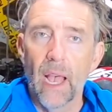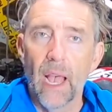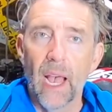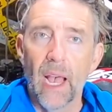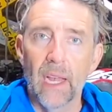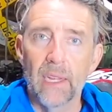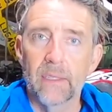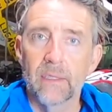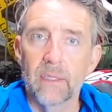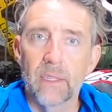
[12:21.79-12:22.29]

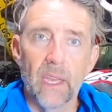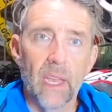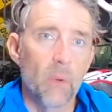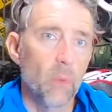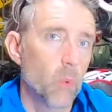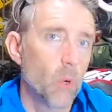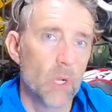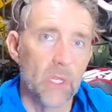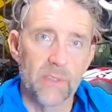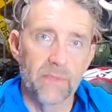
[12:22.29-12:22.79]
And it
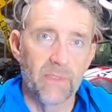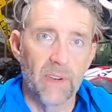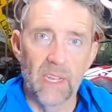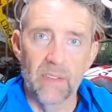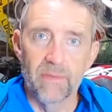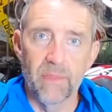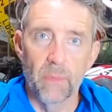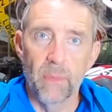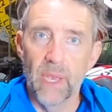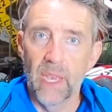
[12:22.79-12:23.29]
worked
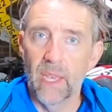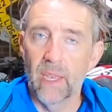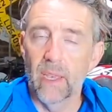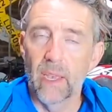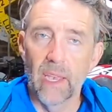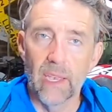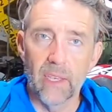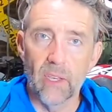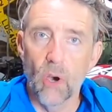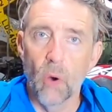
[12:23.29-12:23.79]
fine for me.
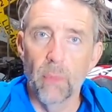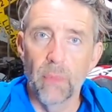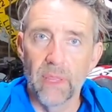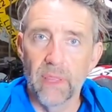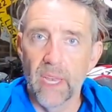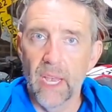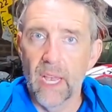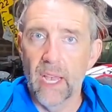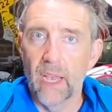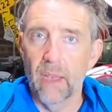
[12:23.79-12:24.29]
It got me
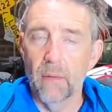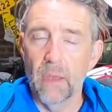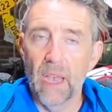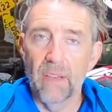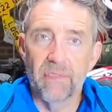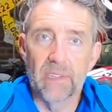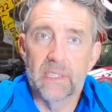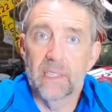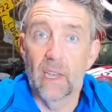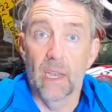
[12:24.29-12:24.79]
there
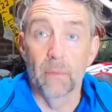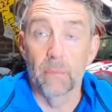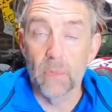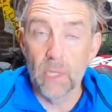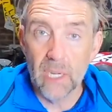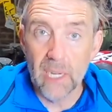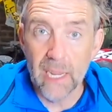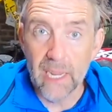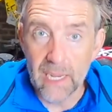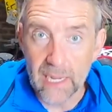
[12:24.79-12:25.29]
every time,
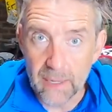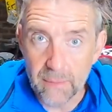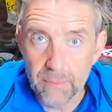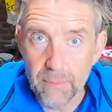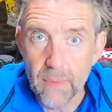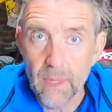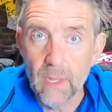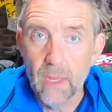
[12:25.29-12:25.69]
clearly.